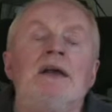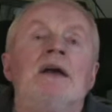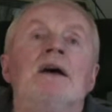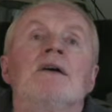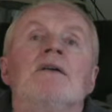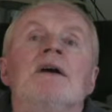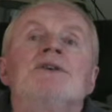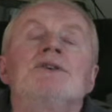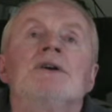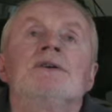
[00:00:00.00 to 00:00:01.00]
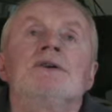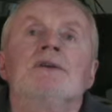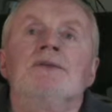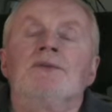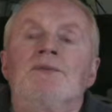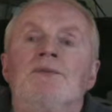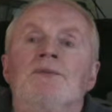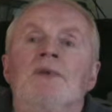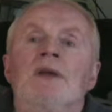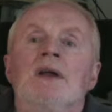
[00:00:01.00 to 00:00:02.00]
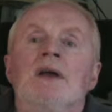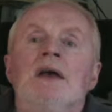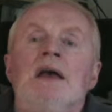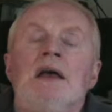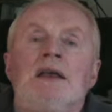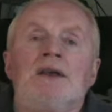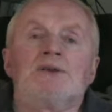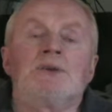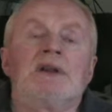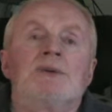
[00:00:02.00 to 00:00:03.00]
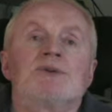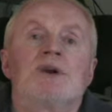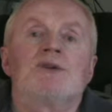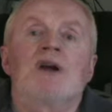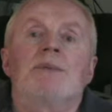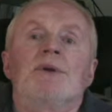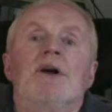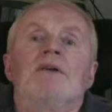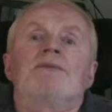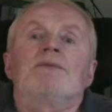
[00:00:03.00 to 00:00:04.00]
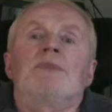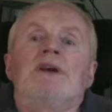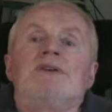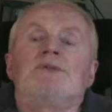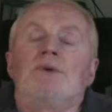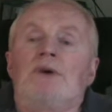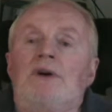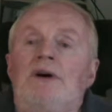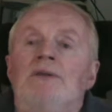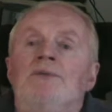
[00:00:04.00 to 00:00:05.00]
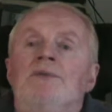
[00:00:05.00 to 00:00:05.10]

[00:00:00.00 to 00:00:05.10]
Uh, Christchurch, because that was a dropping off place for a uh,